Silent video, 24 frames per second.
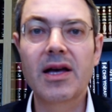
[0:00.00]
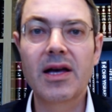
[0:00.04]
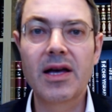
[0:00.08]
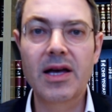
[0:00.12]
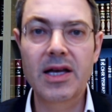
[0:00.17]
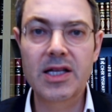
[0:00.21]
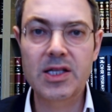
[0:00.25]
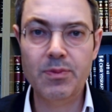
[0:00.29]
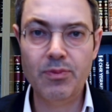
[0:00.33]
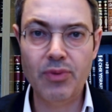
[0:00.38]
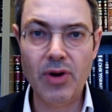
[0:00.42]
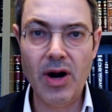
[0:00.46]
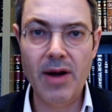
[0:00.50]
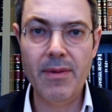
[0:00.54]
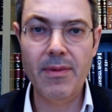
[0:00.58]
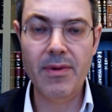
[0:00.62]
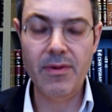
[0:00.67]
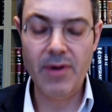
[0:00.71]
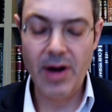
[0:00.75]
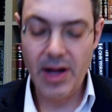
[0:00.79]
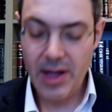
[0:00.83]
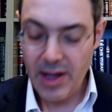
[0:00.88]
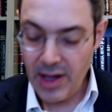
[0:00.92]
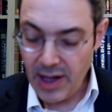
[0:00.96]
it's
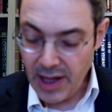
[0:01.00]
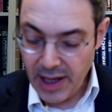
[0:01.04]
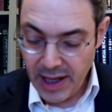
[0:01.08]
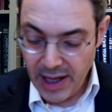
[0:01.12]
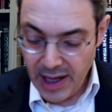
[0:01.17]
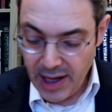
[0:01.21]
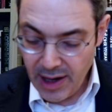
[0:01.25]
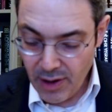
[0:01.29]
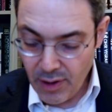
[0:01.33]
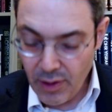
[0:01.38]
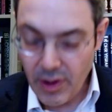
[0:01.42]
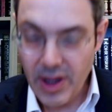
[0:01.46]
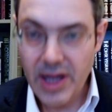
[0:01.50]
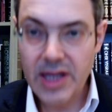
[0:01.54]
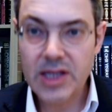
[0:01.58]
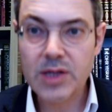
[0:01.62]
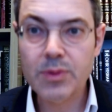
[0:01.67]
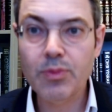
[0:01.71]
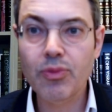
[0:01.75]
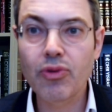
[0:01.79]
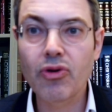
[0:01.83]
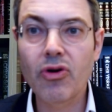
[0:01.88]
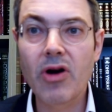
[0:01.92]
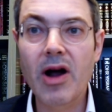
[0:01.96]
right here, its
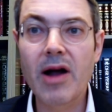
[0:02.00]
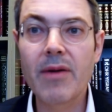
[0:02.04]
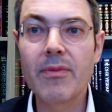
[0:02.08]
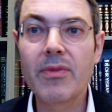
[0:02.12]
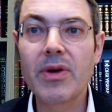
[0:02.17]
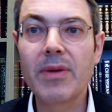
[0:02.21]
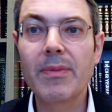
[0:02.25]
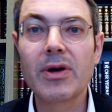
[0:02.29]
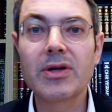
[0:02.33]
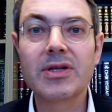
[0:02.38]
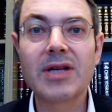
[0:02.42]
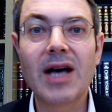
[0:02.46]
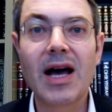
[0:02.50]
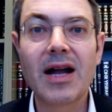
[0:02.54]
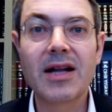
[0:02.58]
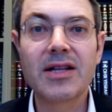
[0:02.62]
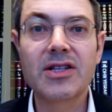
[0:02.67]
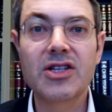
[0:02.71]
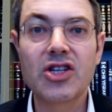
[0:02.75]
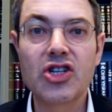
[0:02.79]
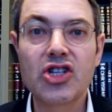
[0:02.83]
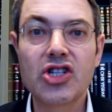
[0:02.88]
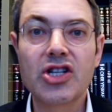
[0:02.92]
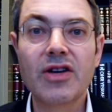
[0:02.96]
primary
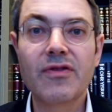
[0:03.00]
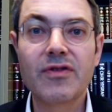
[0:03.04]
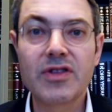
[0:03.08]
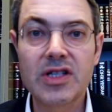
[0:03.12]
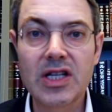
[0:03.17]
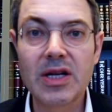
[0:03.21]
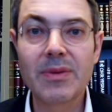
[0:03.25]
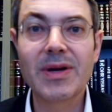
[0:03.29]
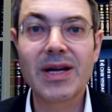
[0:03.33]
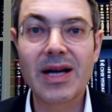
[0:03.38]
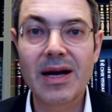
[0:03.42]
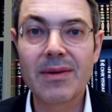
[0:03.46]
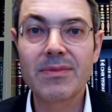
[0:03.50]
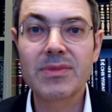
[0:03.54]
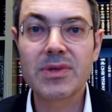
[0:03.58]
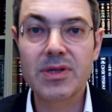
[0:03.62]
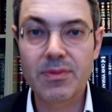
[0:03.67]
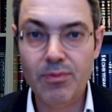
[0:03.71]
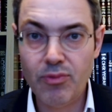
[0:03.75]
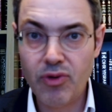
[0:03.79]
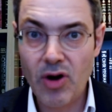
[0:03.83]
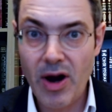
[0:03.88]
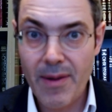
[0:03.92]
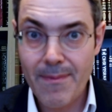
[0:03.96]
modality shifts and it becomes
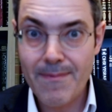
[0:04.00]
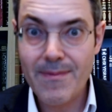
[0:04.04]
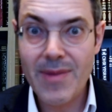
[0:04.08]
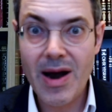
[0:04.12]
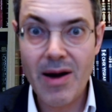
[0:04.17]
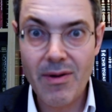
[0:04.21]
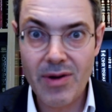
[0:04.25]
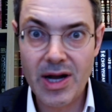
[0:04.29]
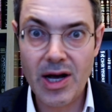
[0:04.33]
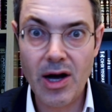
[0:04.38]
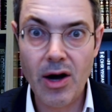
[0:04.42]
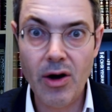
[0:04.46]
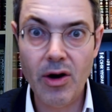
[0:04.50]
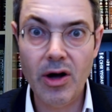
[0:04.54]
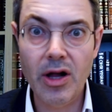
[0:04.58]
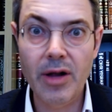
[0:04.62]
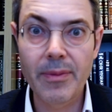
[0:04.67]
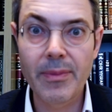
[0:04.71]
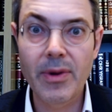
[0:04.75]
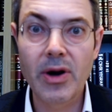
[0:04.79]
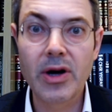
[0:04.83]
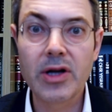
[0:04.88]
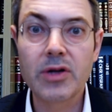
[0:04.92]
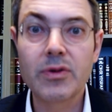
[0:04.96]
primarily Ohel
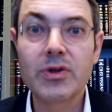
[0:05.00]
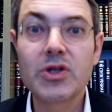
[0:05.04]
Moed,